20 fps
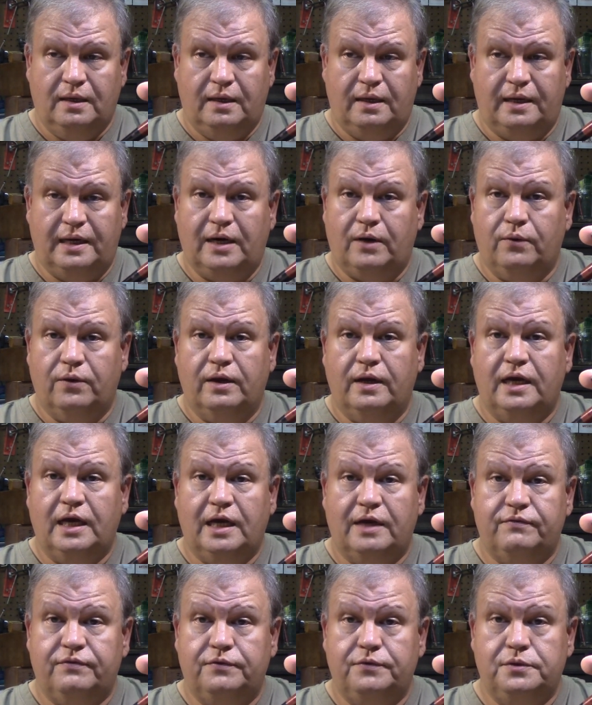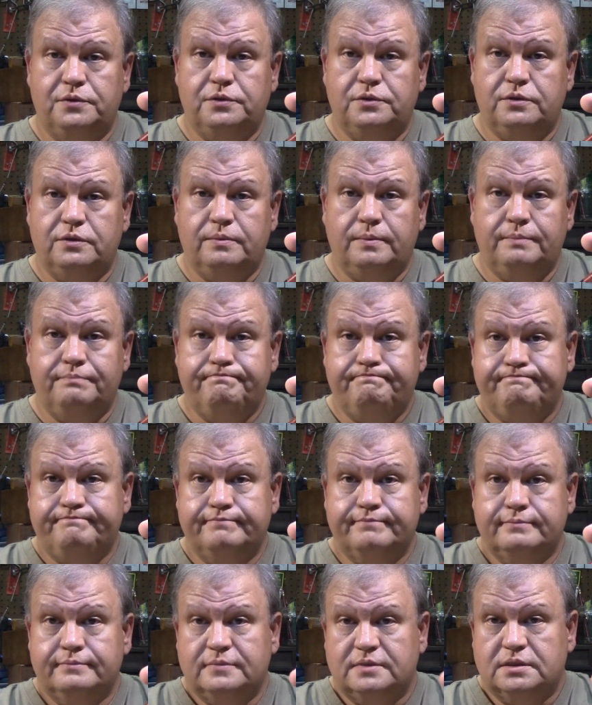an hour and a half of YouTube.
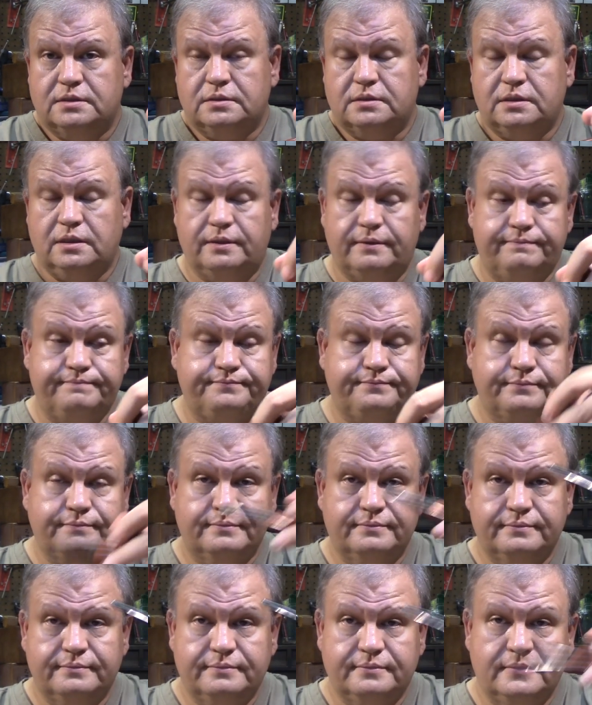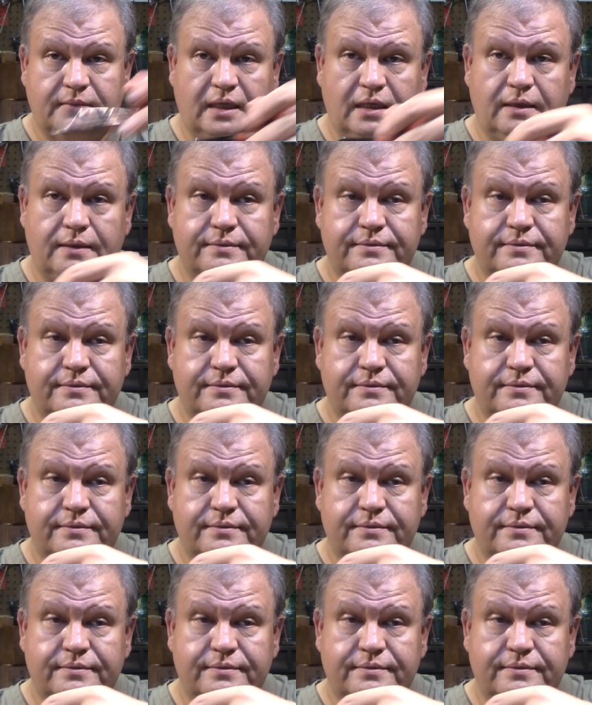So, you